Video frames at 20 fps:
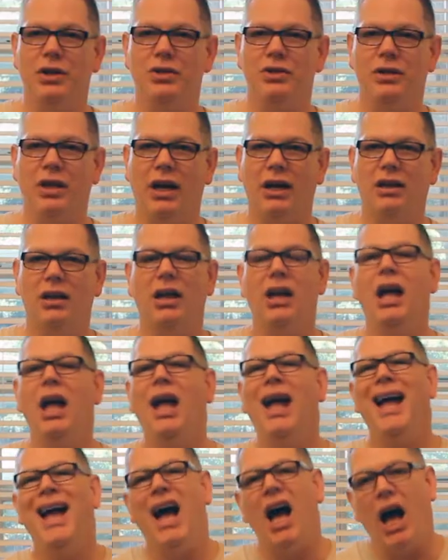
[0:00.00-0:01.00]
which set.
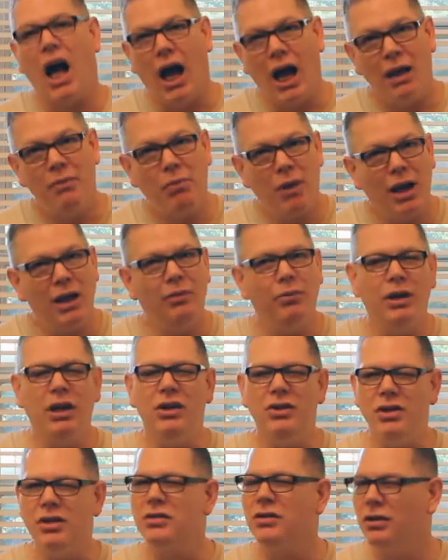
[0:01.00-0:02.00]
I might
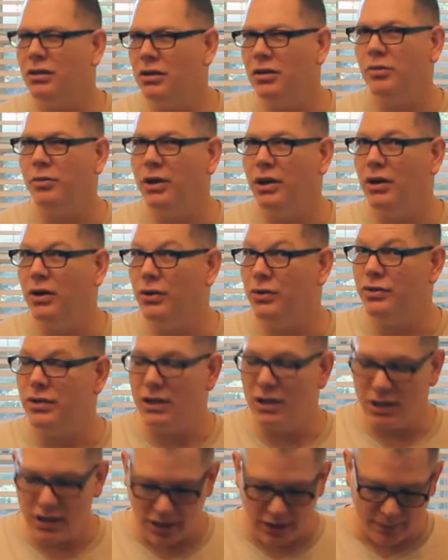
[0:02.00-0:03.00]
be just a little bit
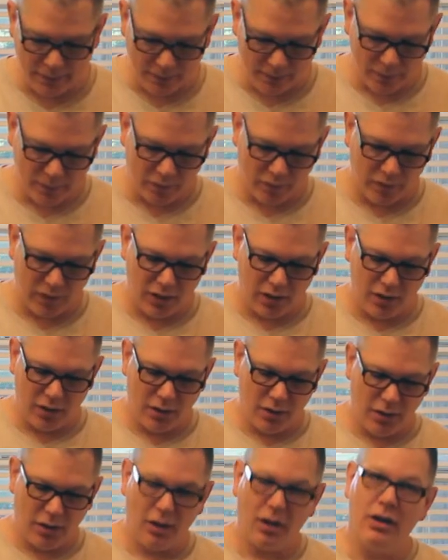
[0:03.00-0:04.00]
OCD.
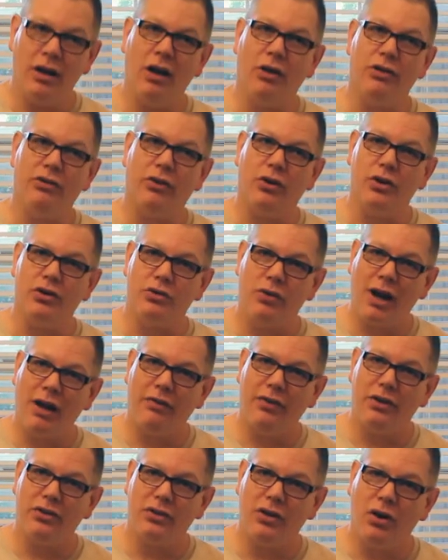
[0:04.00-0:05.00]
Now, as far as
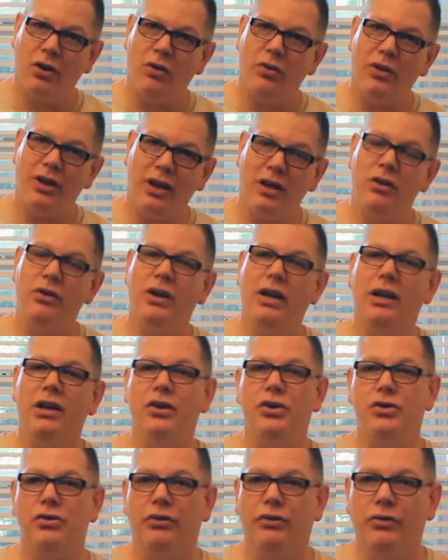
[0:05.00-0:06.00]
graphics go, the
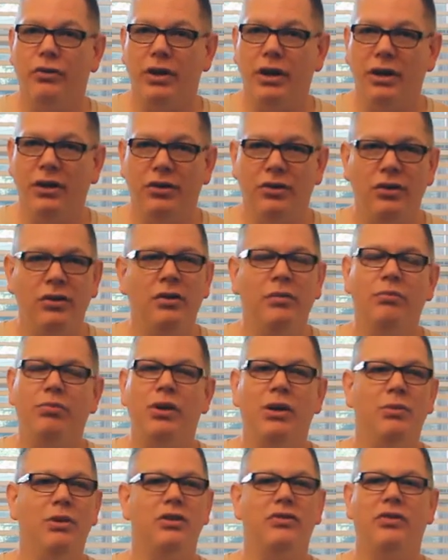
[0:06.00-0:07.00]
internet is your friend. You
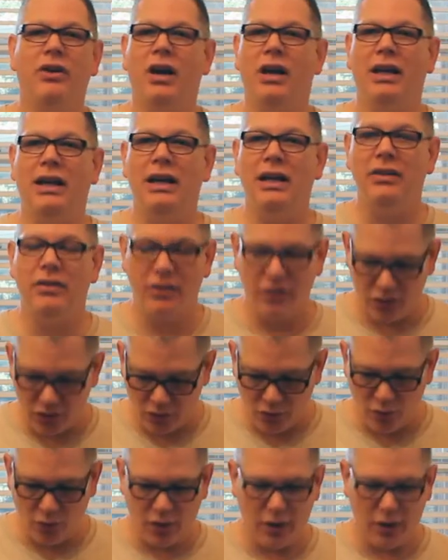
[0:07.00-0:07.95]
can pretty much find anything you